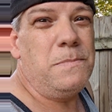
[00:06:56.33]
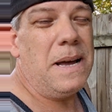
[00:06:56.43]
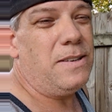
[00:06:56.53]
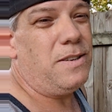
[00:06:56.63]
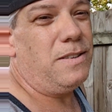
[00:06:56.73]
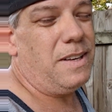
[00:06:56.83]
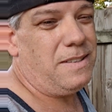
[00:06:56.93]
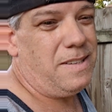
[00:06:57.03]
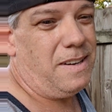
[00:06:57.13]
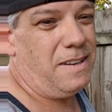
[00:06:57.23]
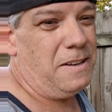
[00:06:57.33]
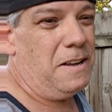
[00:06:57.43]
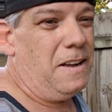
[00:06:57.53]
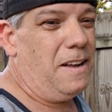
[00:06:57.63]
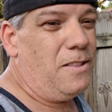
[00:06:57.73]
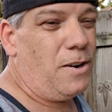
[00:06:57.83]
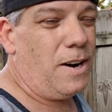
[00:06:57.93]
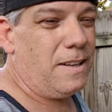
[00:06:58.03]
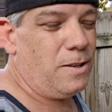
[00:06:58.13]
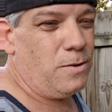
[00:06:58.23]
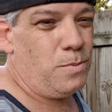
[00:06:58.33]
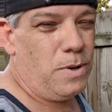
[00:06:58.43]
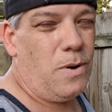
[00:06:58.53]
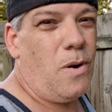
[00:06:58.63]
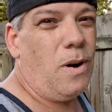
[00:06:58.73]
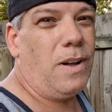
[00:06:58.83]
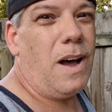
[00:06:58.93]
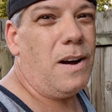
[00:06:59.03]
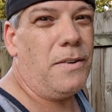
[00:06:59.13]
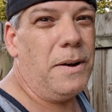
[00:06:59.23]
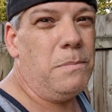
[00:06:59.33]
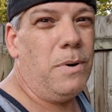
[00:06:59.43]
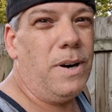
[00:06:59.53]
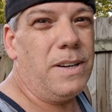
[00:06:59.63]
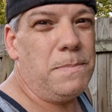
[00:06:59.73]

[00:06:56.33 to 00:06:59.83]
Make sure that they're not those real hard concrete bricks,